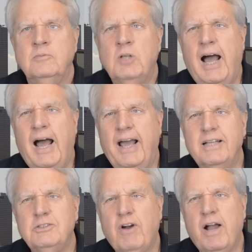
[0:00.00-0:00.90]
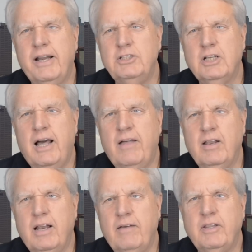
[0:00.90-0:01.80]
Hi, it's Friday, July the
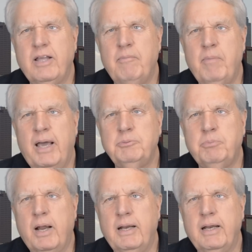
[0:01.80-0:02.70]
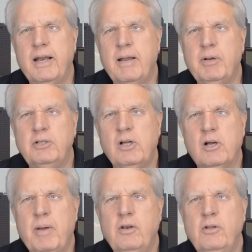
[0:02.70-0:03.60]
11th. I'm Max Brantley, and I'm going to
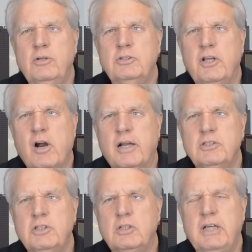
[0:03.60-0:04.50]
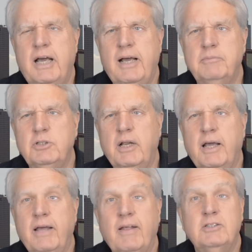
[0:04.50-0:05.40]
talk about news in the Arkansas Times
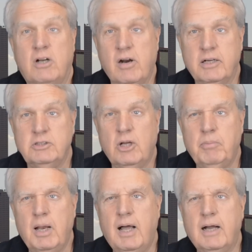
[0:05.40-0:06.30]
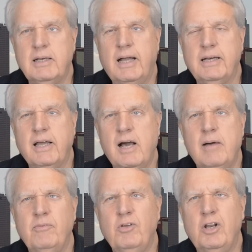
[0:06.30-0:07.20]
today. That's at
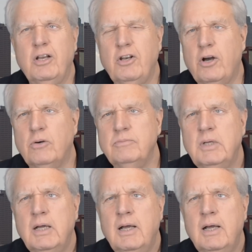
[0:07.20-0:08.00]
arkansasblog.com, if you didn't know.